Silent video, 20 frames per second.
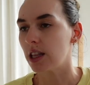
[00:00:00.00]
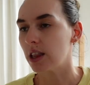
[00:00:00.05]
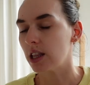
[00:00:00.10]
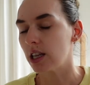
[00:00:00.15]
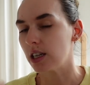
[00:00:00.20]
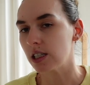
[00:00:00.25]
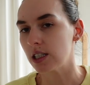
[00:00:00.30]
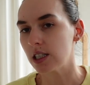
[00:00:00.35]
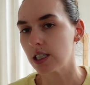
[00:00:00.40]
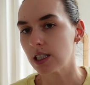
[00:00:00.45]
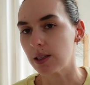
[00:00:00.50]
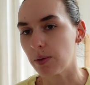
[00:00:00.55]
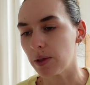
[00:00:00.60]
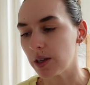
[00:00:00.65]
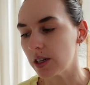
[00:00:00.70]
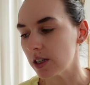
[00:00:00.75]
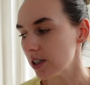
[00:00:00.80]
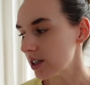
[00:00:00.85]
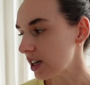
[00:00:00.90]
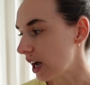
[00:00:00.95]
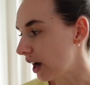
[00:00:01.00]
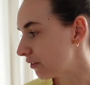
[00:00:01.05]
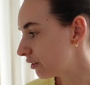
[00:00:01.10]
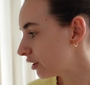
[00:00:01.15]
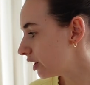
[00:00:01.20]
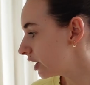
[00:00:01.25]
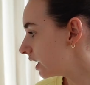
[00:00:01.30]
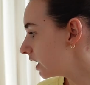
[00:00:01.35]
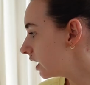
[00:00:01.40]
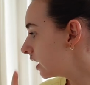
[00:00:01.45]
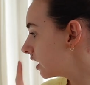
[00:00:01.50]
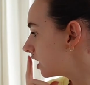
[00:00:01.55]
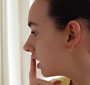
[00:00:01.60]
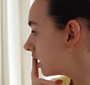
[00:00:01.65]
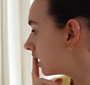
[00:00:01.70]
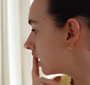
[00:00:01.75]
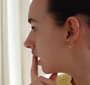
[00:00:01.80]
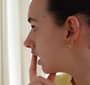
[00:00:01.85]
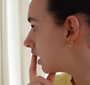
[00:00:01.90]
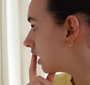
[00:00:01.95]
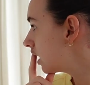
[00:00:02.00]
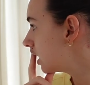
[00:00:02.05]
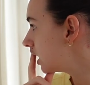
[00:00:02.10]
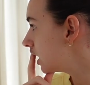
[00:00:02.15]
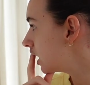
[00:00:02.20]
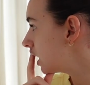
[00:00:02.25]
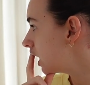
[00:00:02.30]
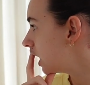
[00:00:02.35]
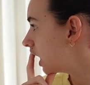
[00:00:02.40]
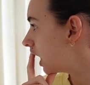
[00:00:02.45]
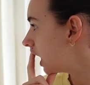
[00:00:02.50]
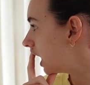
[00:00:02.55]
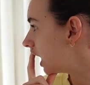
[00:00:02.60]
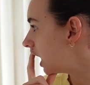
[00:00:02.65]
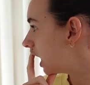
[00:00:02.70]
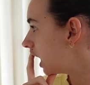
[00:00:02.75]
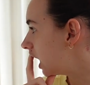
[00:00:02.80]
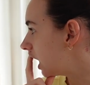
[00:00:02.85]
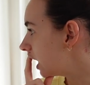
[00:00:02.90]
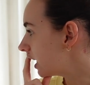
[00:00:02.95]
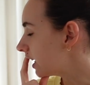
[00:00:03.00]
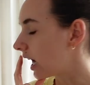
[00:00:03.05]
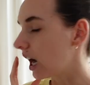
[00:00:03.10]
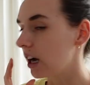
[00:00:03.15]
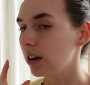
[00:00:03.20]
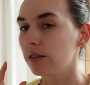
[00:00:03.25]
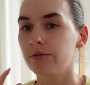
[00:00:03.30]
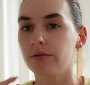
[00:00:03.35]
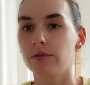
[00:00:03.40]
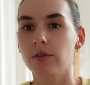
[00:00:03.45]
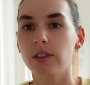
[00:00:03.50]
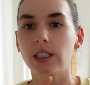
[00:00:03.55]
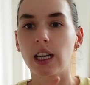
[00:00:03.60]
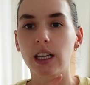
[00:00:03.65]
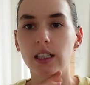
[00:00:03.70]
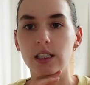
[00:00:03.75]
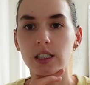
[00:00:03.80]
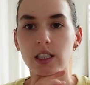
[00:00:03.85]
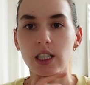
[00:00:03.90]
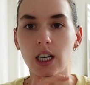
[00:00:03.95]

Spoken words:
and something to cover. That's